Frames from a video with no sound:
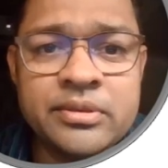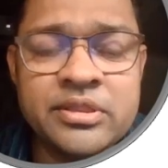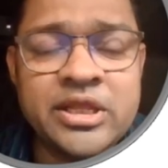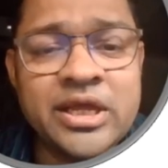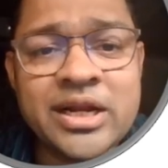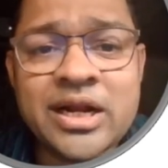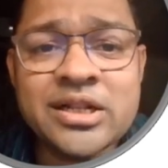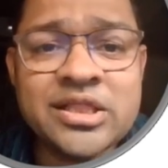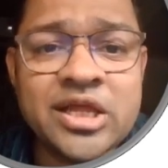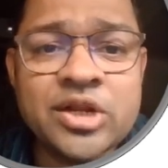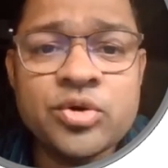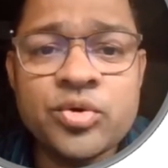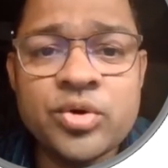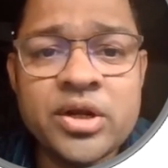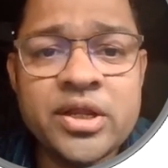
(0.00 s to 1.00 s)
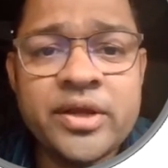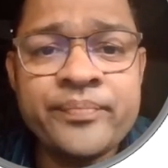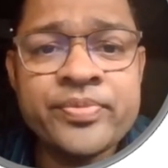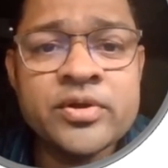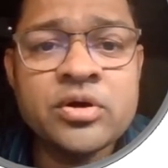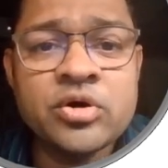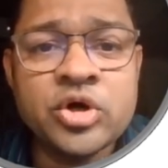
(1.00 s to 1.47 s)
Then and then
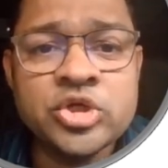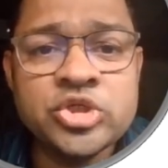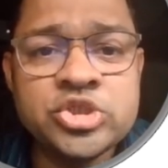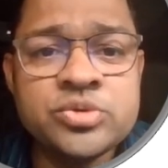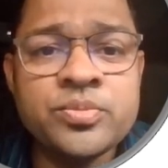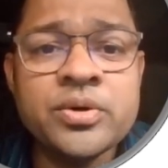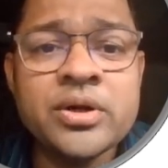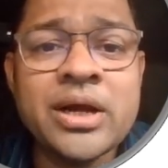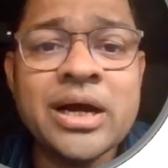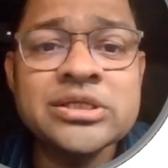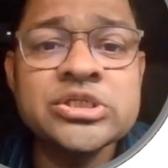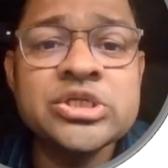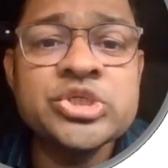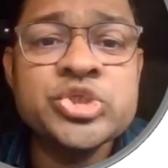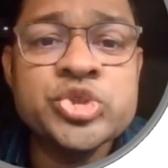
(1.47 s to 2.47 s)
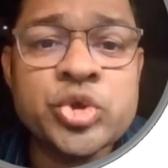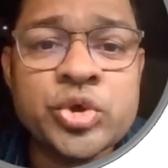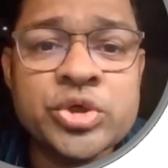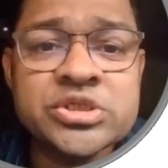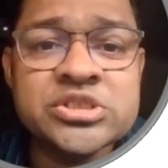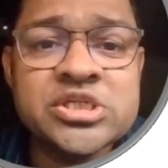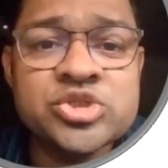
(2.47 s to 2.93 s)
only consumer has the
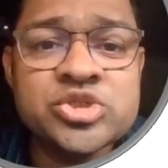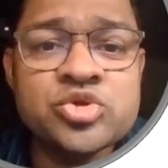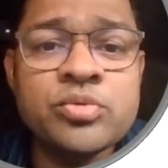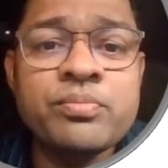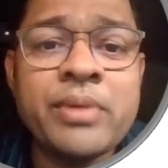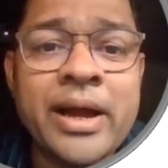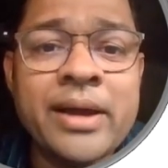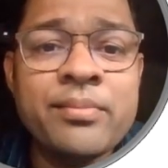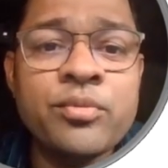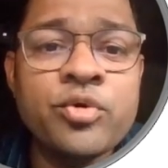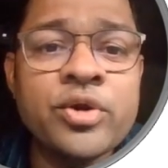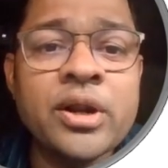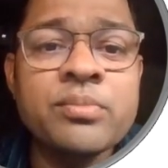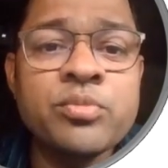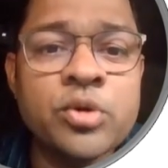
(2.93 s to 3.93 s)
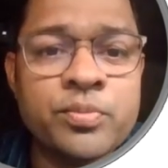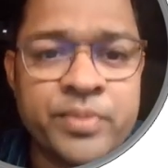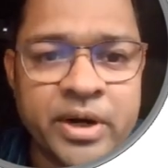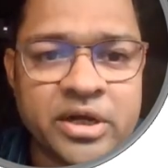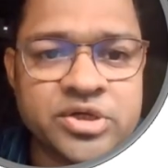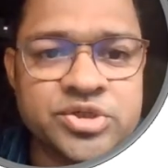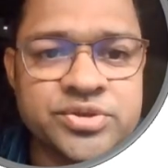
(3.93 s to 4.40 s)
choices to buy more and more
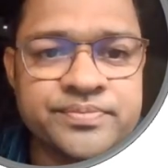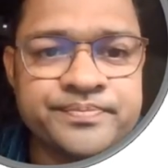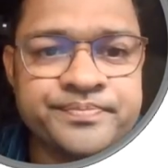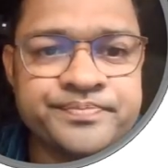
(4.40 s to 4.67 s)
product.